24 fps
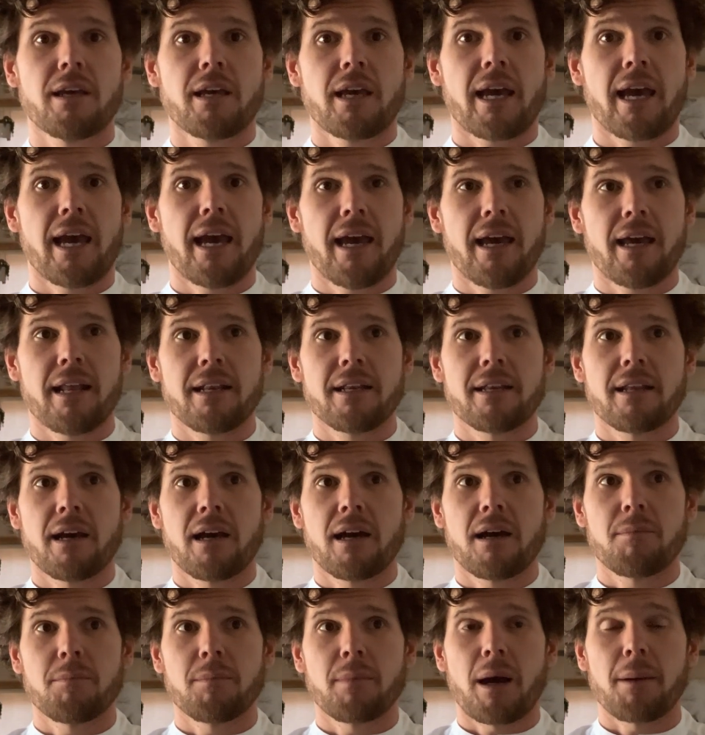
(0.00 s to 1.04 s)
and
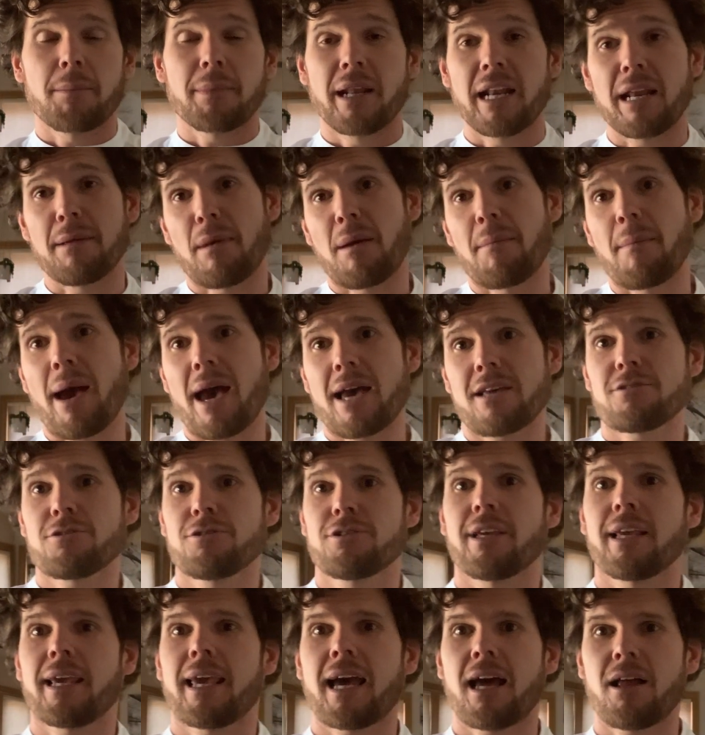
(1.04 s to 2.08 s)
um, I'm getting my master's
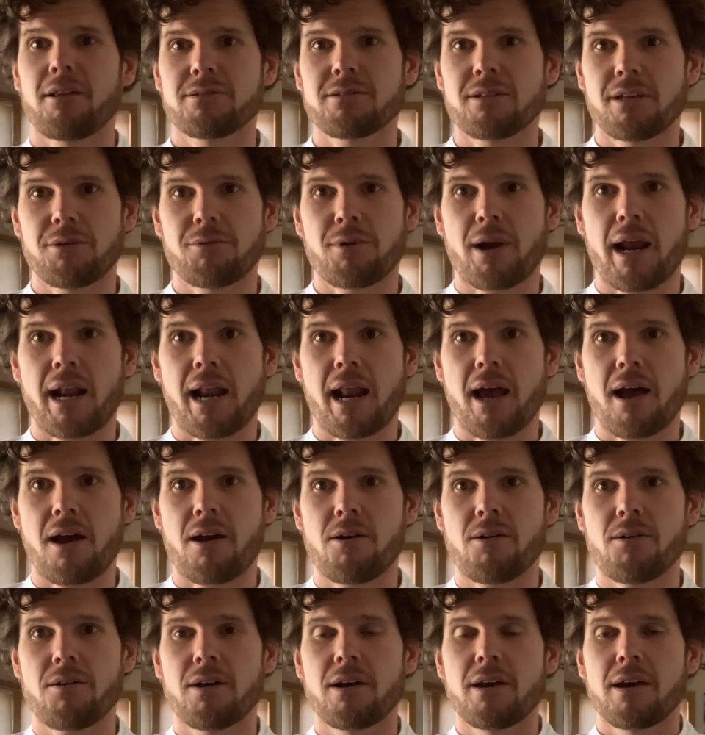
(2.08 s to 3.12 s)
in counseling right
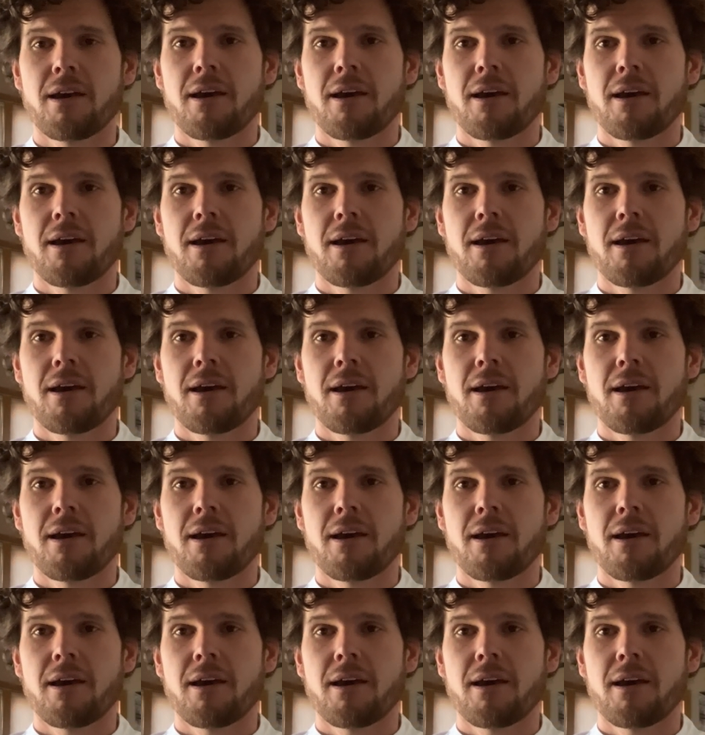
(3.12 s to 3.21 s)
now,